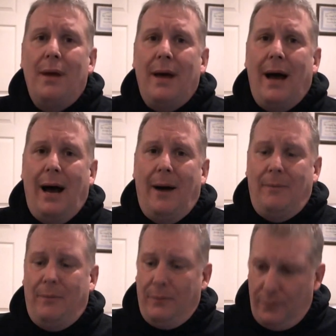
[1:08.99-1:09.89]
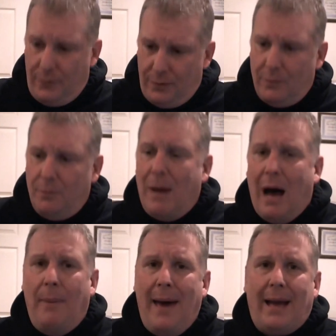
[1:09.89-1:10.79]

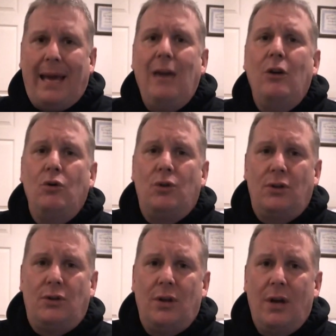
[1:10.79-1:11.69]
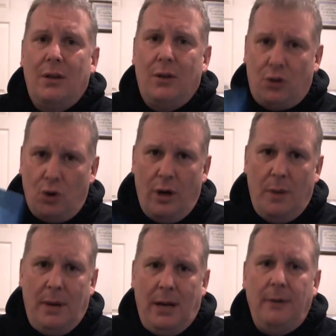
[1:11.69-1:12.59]
mile back, he uses the Sawyer
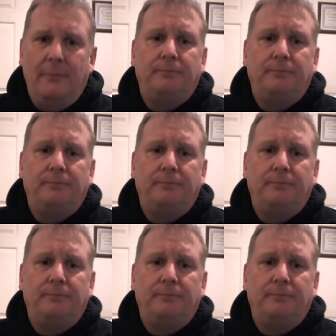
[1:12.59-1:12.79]
Mini.